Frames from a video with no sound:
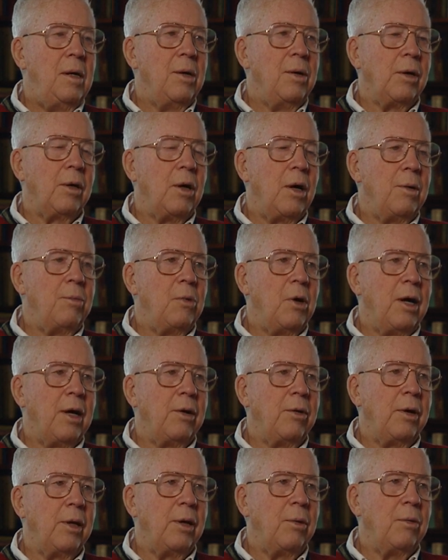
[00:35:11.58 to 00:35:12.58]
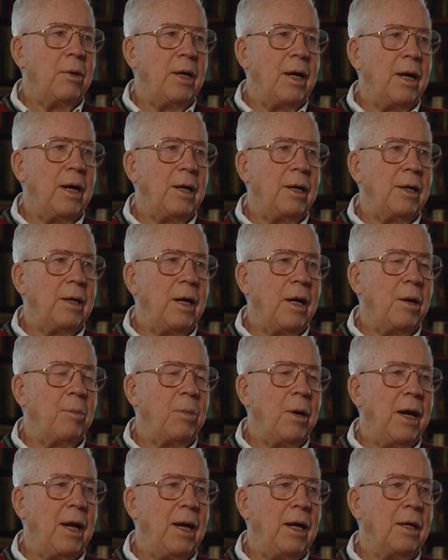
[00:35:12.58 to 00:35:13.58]
The camaraderie that we had at
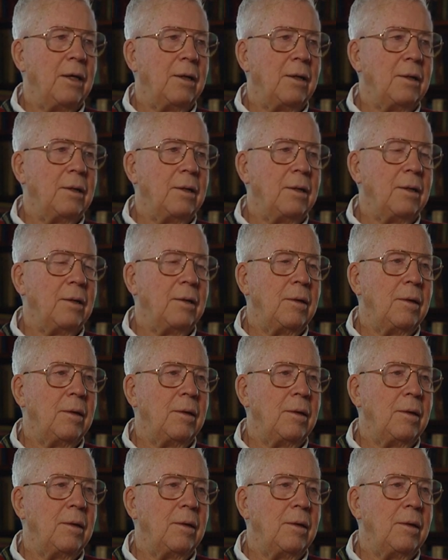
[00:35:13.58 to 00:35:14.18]
Camp Hale